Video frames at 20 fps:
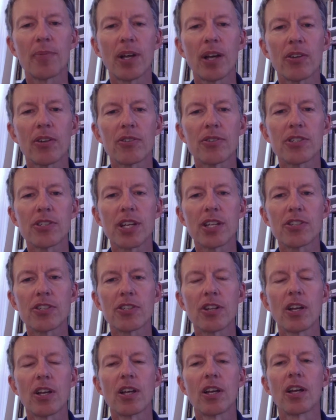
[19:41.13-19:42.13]
elders as
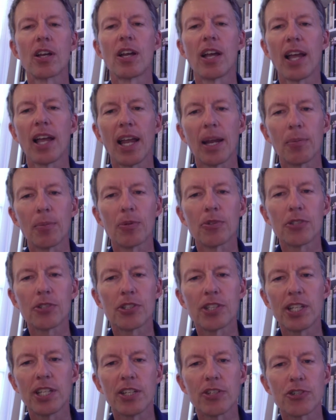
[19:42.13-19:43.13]
able to
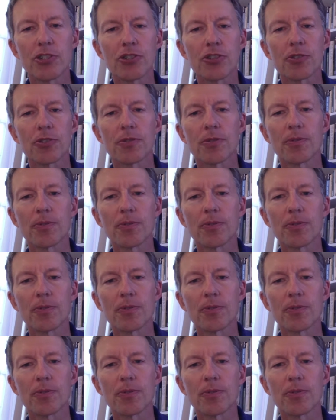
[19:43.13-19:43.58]
teach.